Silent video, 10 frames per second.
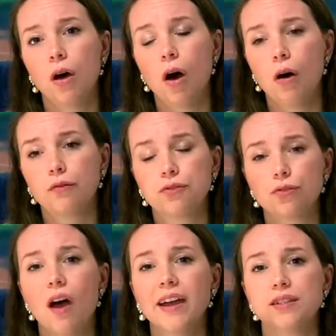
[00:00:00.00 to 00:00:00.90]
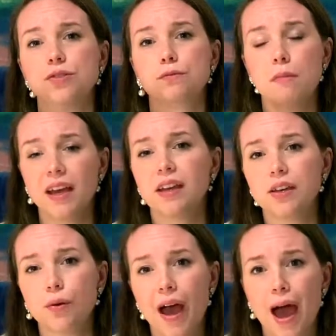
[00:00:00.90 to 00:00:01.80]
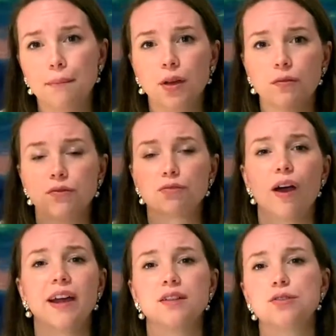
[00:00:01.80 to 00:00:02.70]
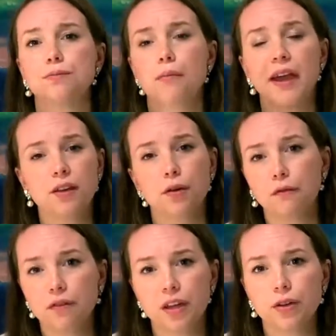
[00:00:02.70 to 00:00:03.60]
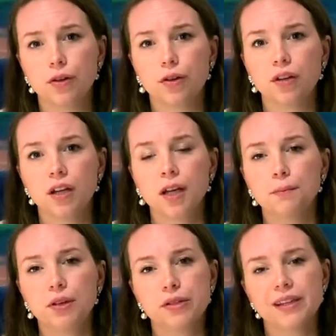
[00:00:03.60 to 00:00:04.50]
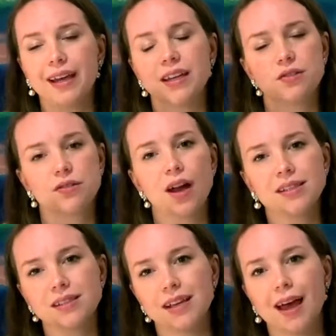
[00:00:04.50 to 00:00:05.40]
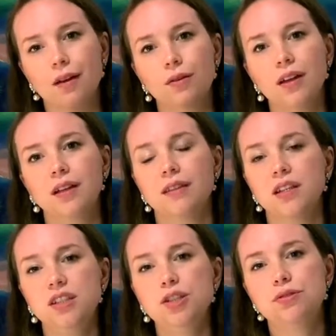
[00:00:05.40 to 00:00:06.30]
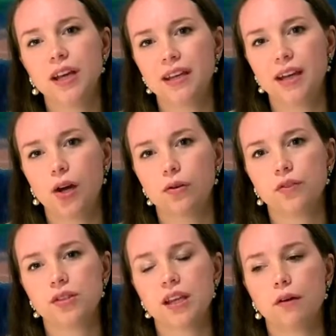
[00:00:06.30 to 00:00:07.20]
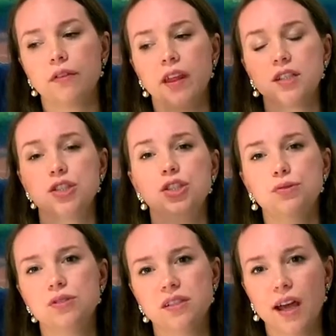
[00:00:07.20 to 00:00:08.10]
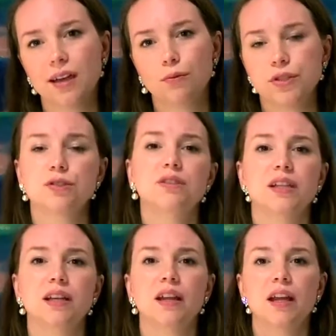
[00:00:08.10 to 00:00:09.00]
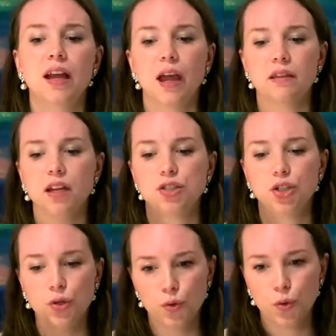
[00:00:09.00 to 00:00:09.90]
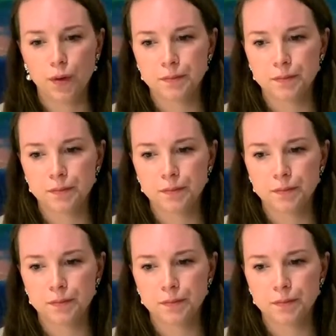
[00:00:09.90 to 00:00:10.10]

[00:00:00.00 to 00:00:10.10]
of trying to make you happy, of trying to make you feel good, because they can trust now that you take care of yourself and that you say what you need, and that you,